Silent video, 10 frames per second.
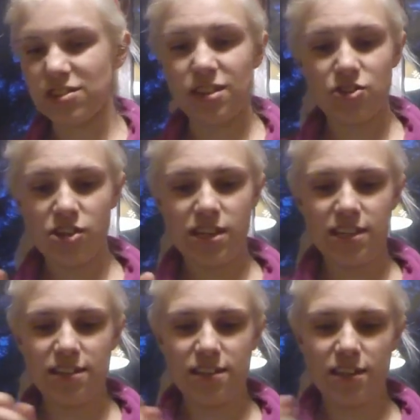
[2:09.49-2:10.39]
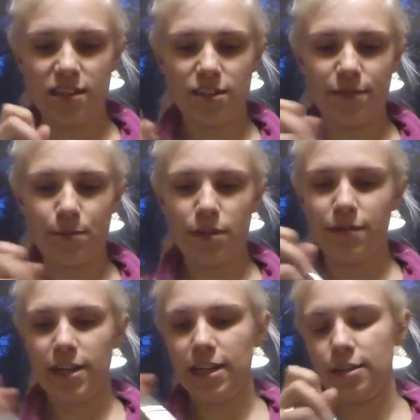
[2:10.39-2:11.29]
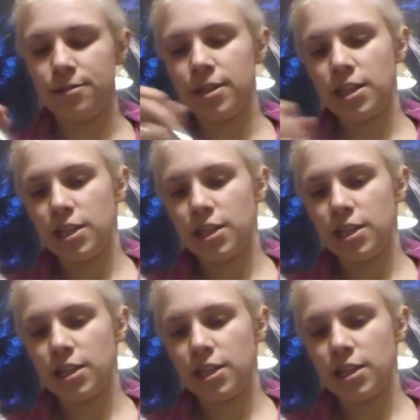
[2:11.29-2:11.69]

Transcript: Such an easy thing. Cover it in PVA glue.